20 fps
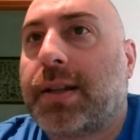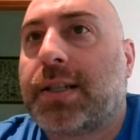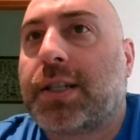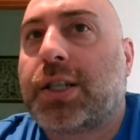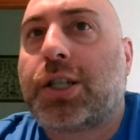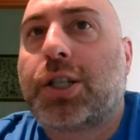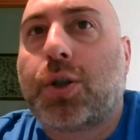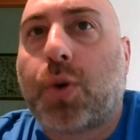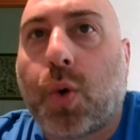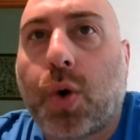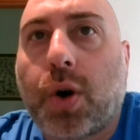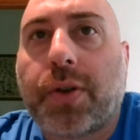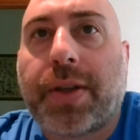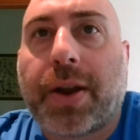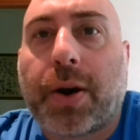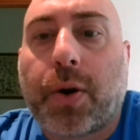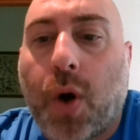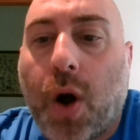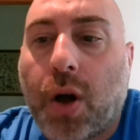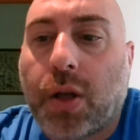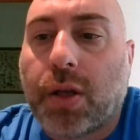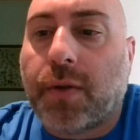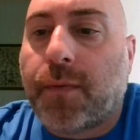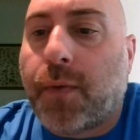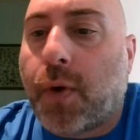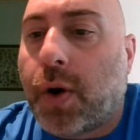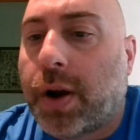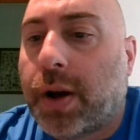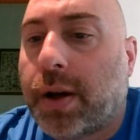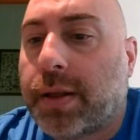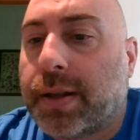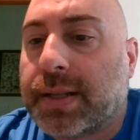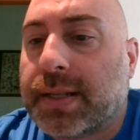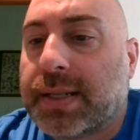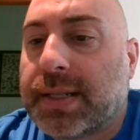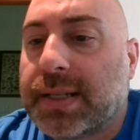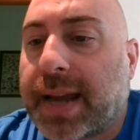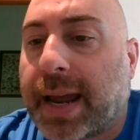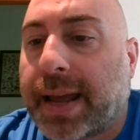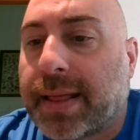store their olive oil
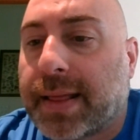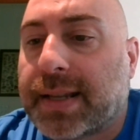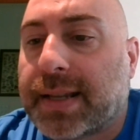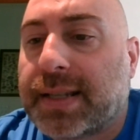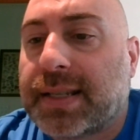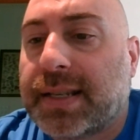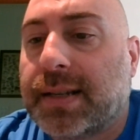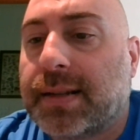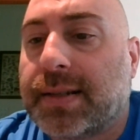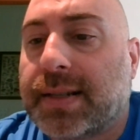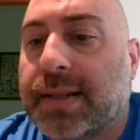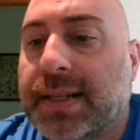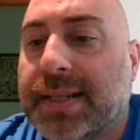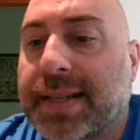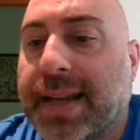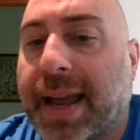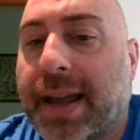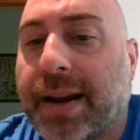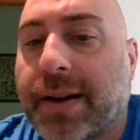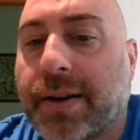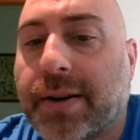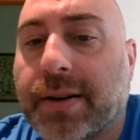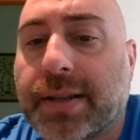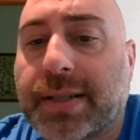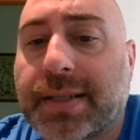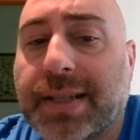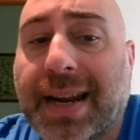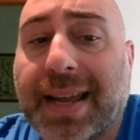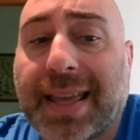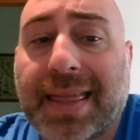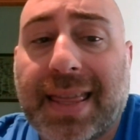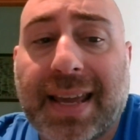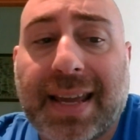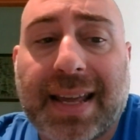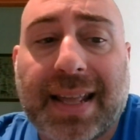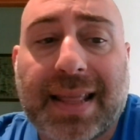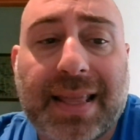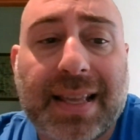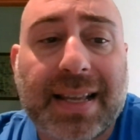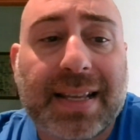in stainless steel containers. And I
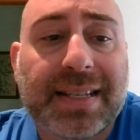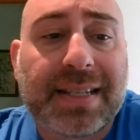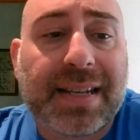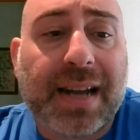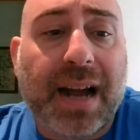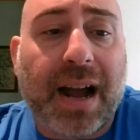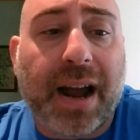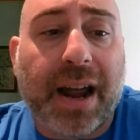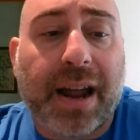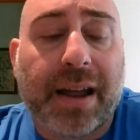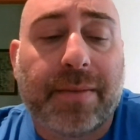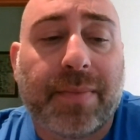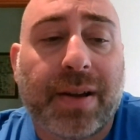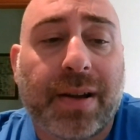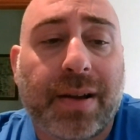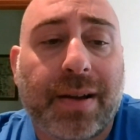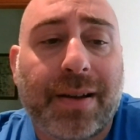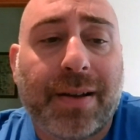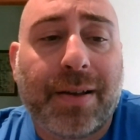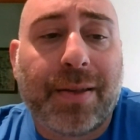think at this time,